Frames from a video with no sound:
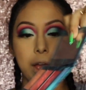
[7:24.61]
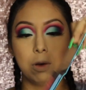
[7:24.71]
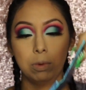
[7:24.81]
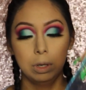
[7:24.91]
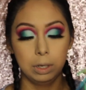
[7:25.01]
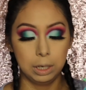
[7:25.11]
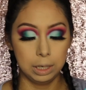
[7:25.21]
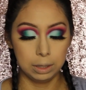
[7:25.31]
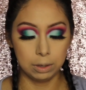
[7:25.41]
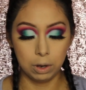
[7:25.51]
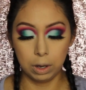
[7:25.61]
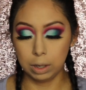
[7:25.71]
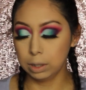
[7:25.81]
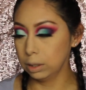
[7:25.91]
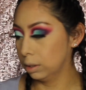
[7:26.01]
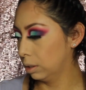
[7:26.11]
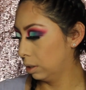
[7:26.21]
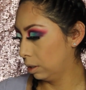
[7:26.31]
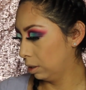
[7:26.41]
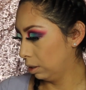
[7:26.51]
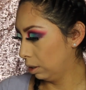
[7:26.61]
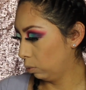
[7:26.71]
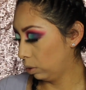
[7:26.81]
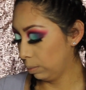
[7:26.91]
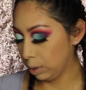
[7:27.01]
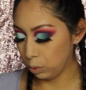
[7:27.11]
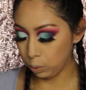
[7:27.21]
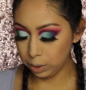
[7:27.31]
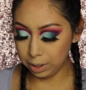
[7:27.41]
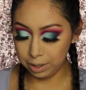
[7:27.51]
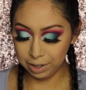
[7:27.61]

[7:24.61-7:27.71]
that one is called, what am I doing?